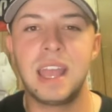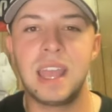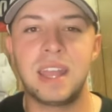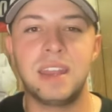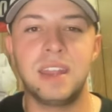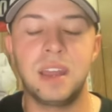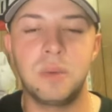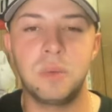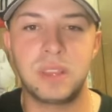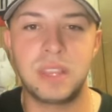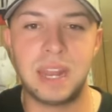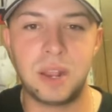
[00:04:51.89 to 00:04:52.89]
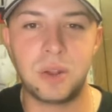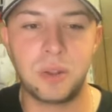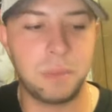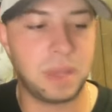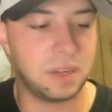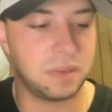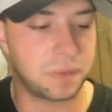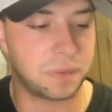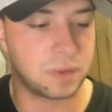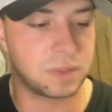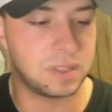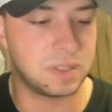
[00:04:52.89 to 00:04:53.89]
And uh, with that error, made it
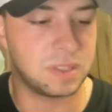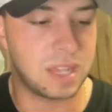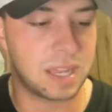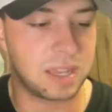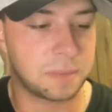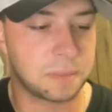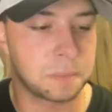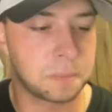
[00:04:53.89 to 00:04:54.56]
first and second.